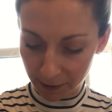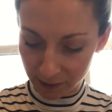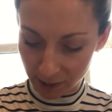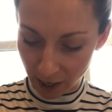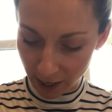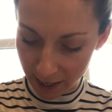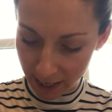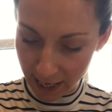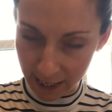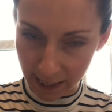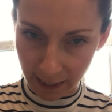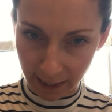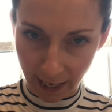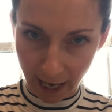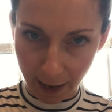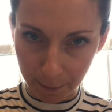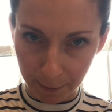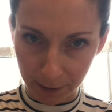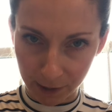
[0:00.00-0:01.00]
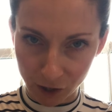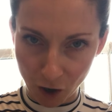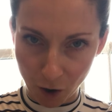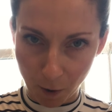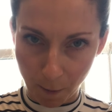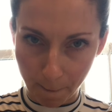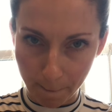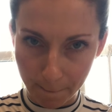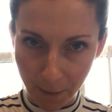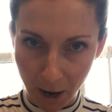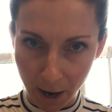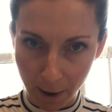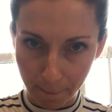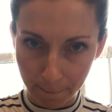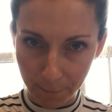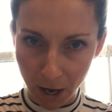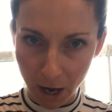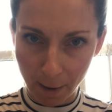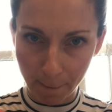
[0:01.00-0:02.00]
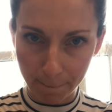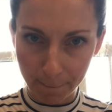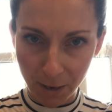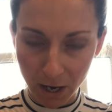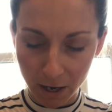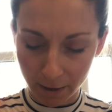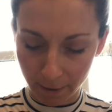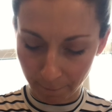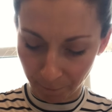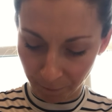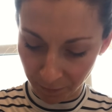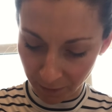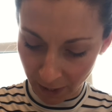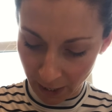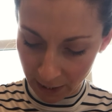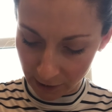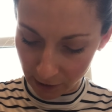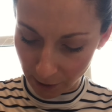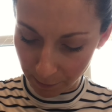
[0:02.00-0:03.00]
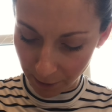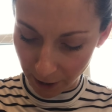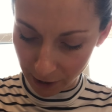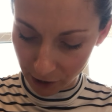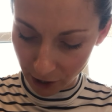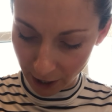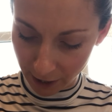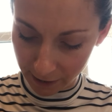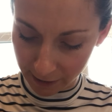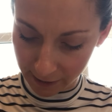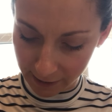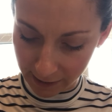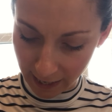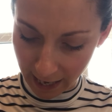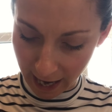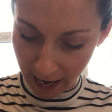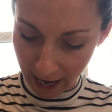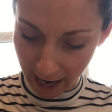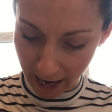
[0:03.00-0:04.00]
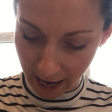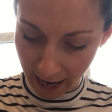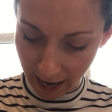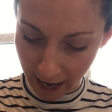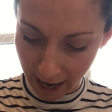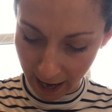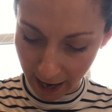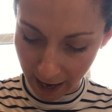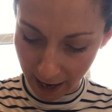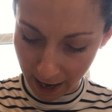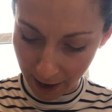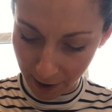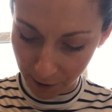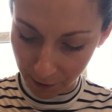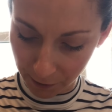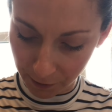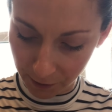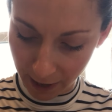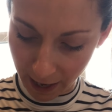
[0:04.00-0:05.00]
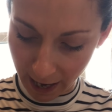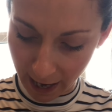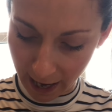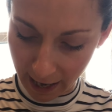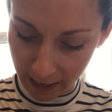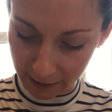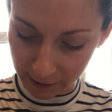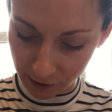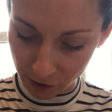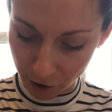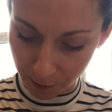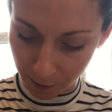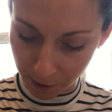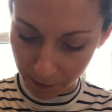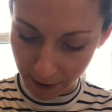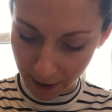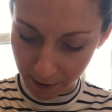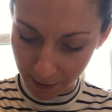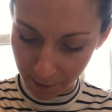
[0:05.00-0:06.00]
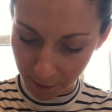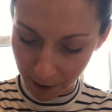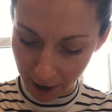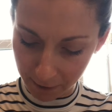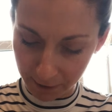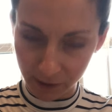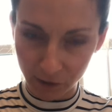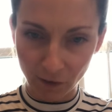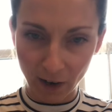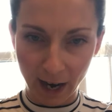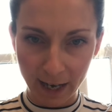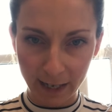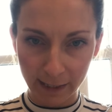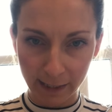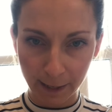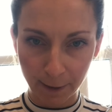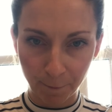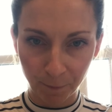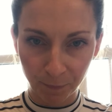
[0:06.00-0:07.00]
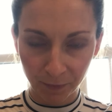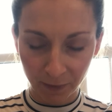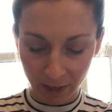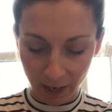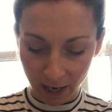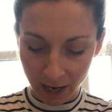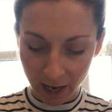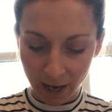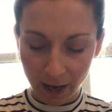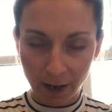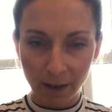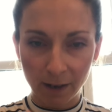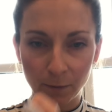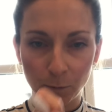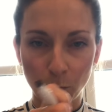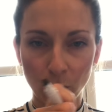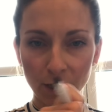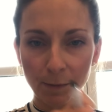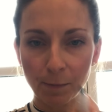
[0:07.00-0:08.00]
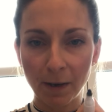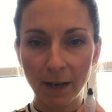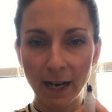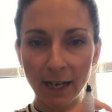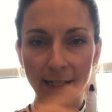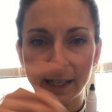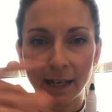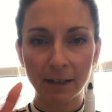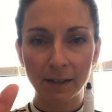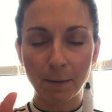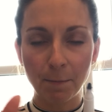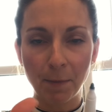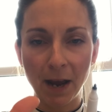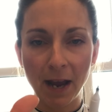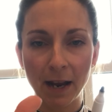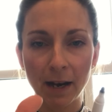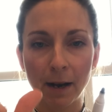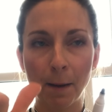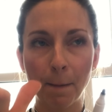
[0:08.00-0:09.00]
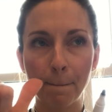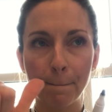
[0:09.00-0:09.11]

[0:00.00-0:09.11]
I need a capital P. So I'm going to go down and up around the pirate's face. What's my next sound in pin?